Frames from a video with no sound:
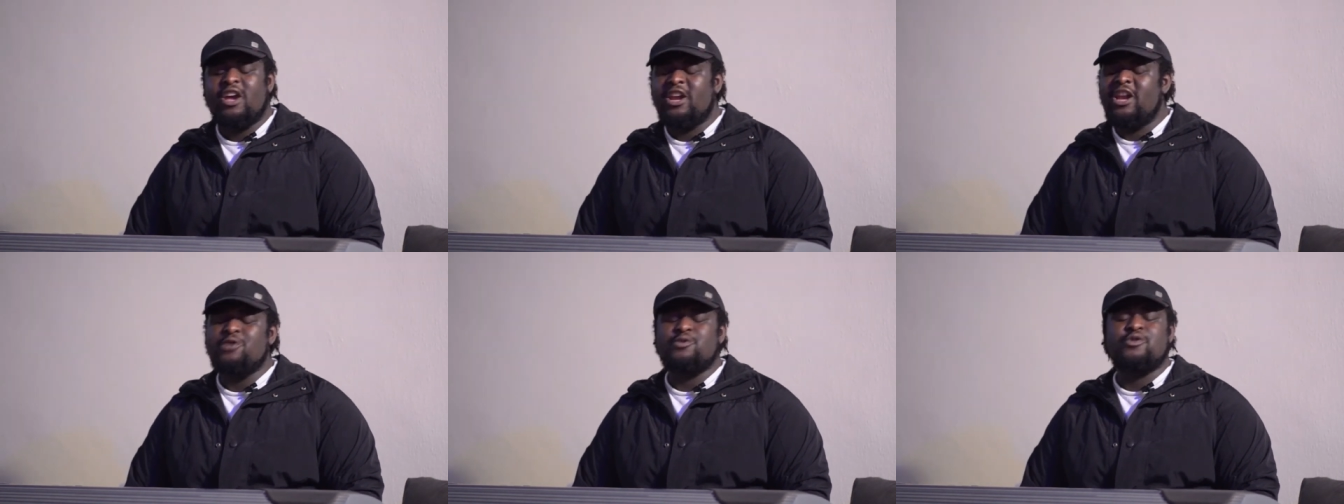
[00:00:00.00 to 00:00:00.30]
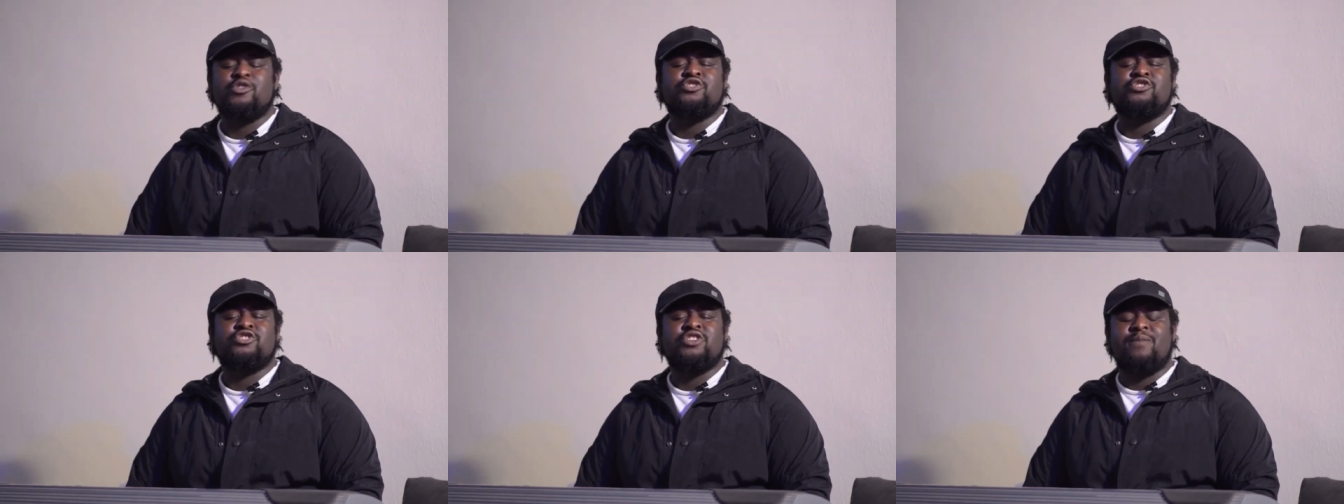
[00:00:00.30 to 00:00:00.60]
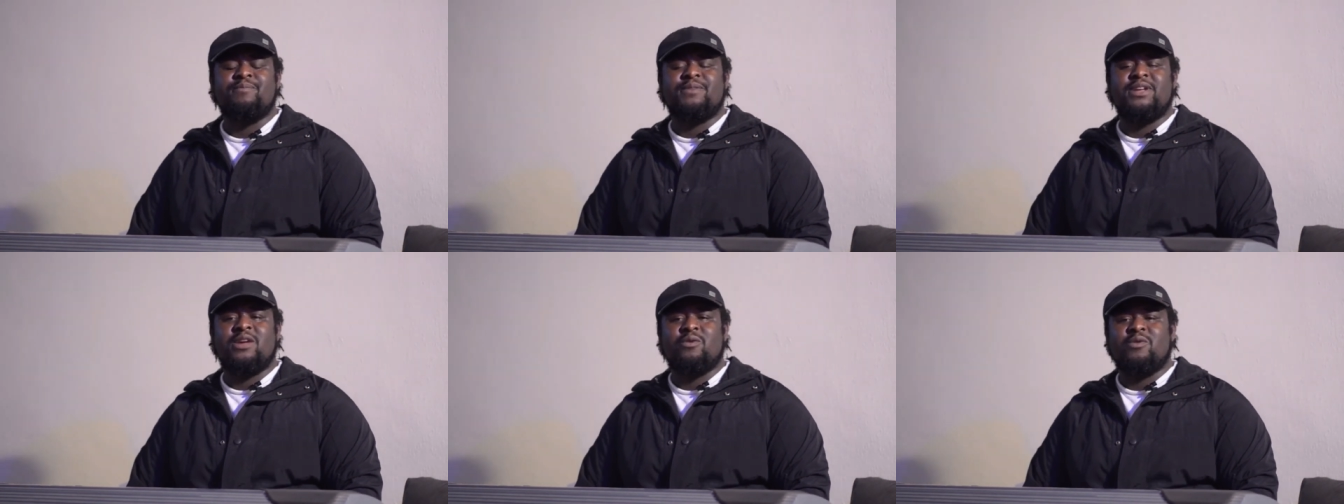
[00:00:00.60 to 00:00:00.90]
This was
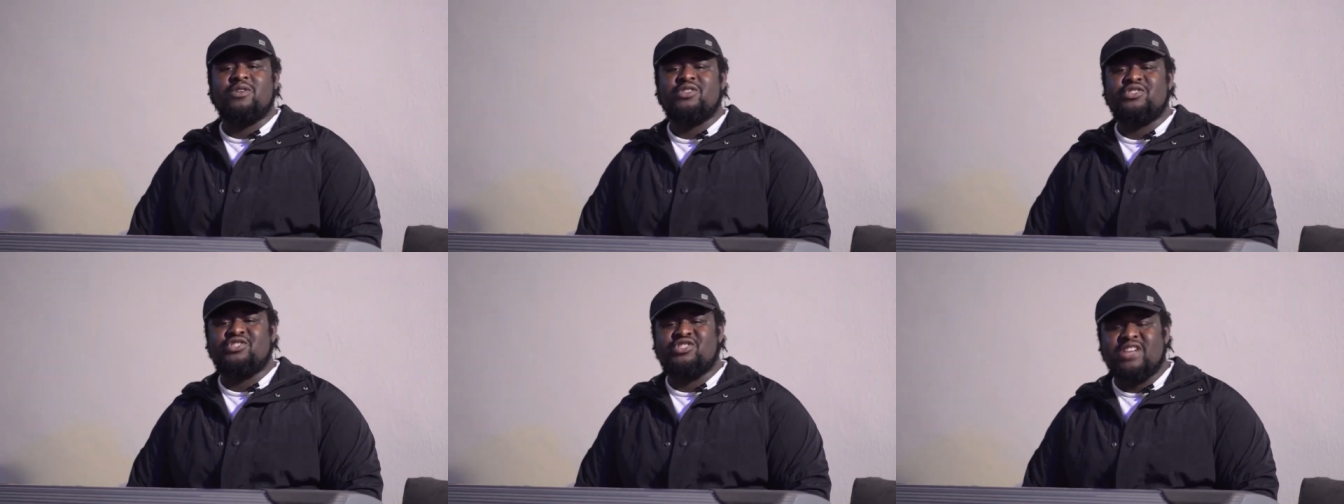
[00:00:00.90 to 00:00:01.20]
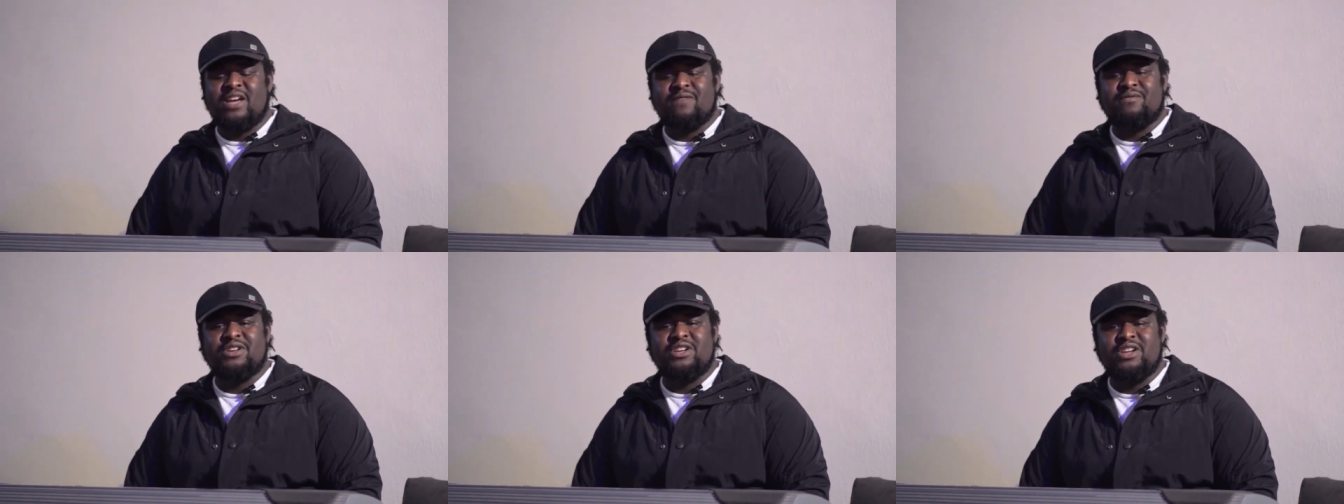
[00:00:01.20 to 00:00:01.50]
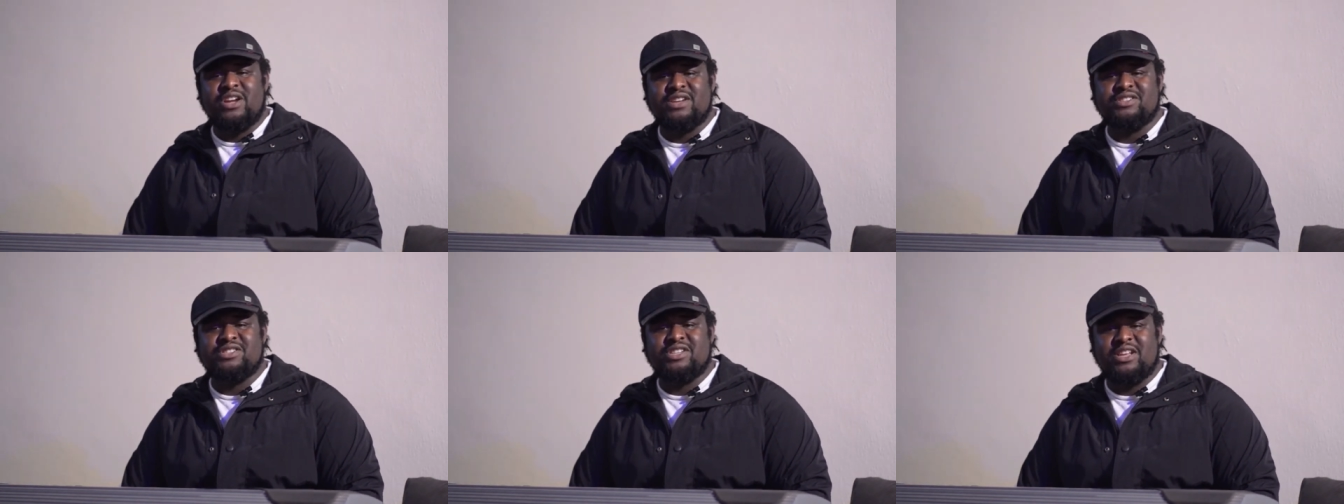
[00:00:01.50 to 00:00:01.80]
something that was
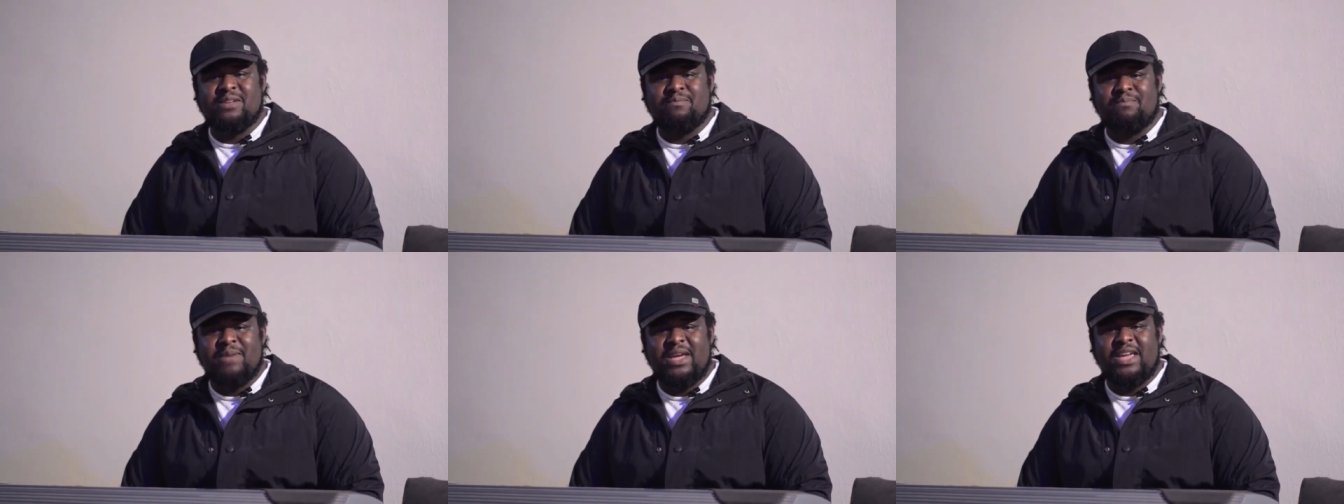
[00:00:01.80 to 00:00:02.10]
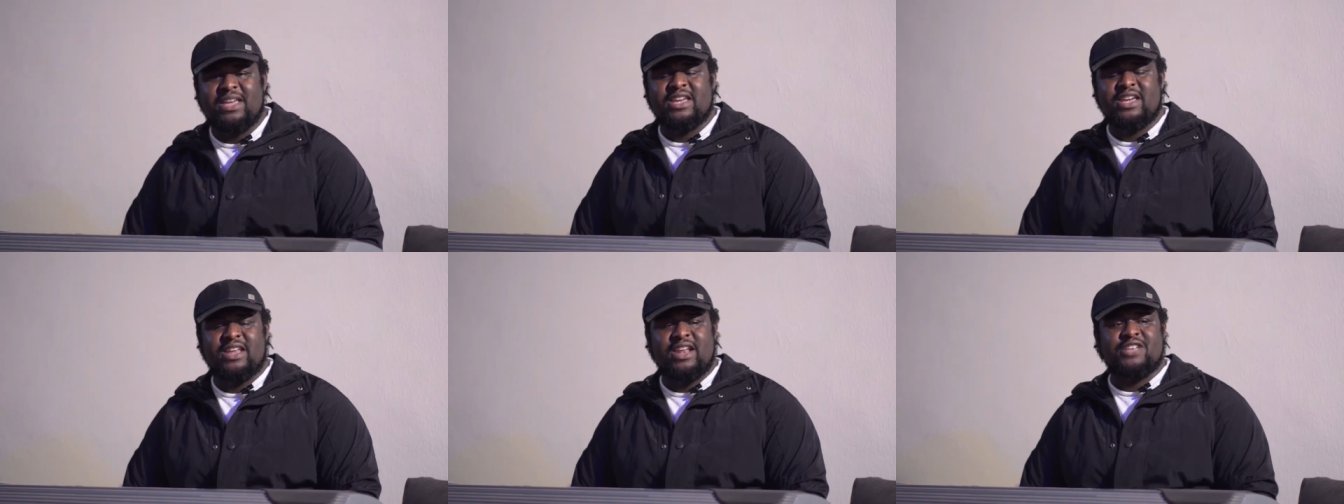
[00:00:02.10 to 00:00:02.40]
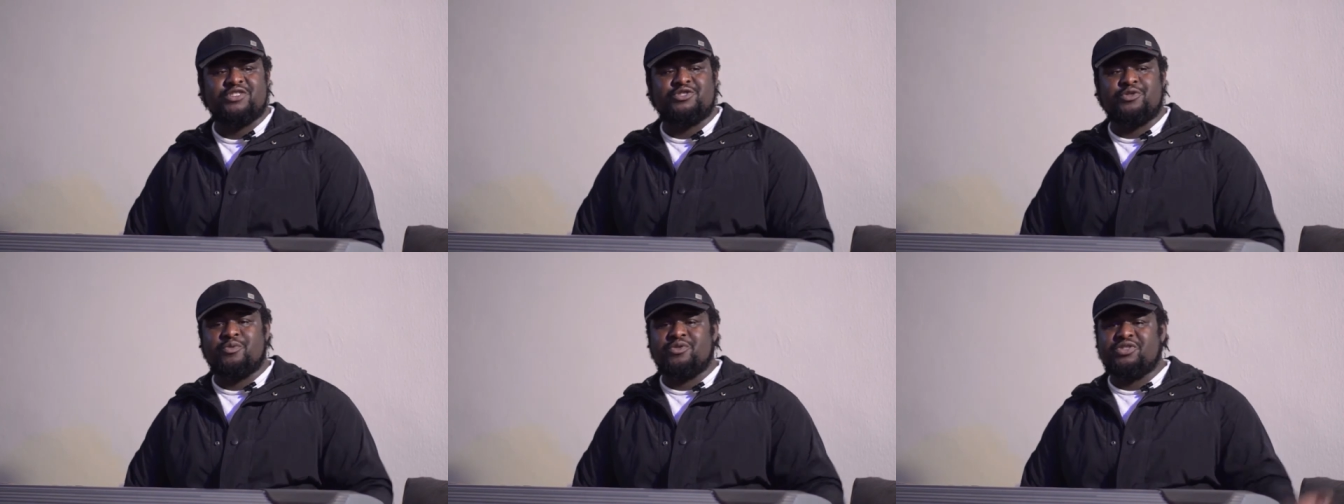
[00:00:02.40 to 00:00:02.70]
7 years in the making,
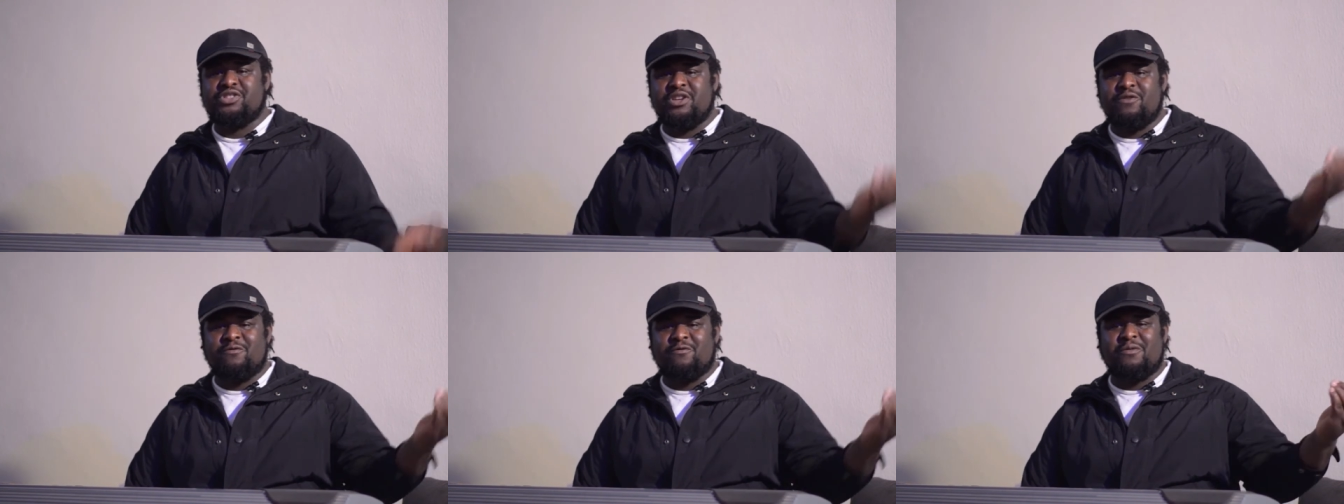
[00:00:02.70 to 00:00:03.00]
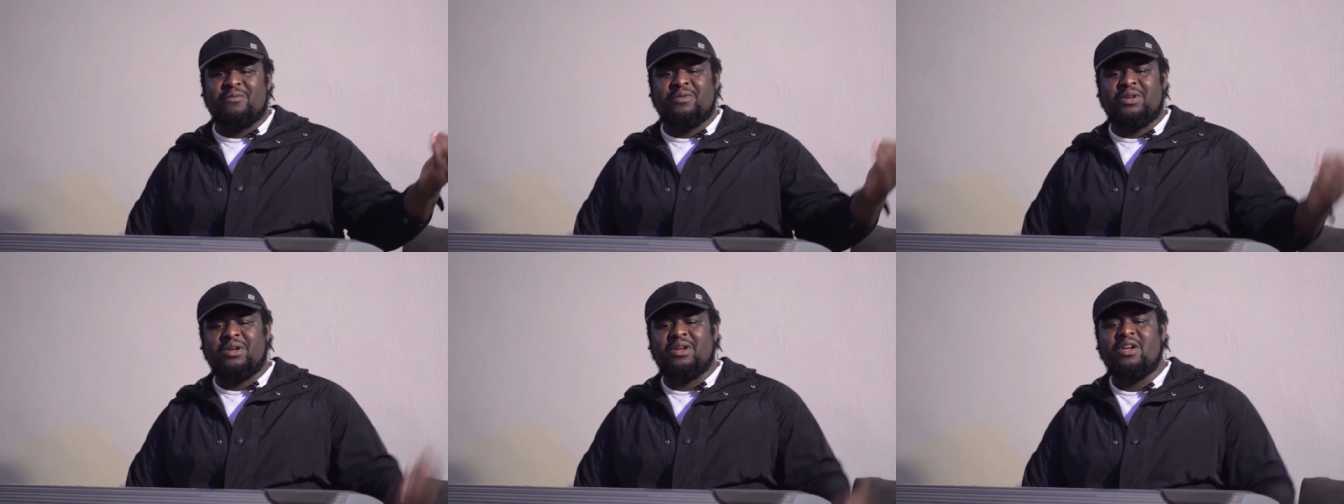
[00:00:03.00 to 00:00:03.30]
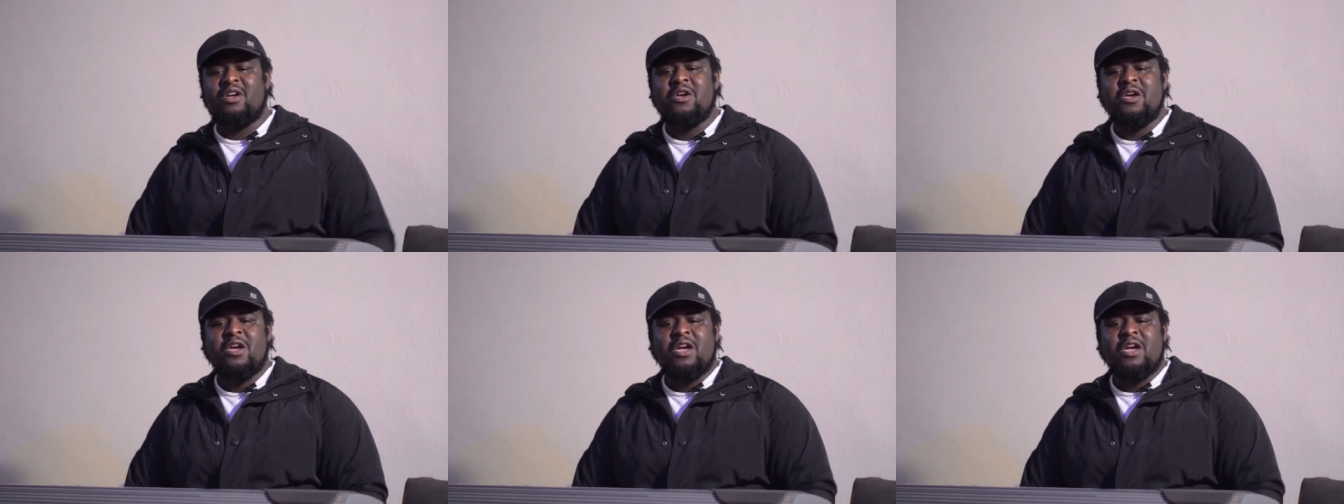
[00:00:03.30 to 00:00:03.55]
as you will see from the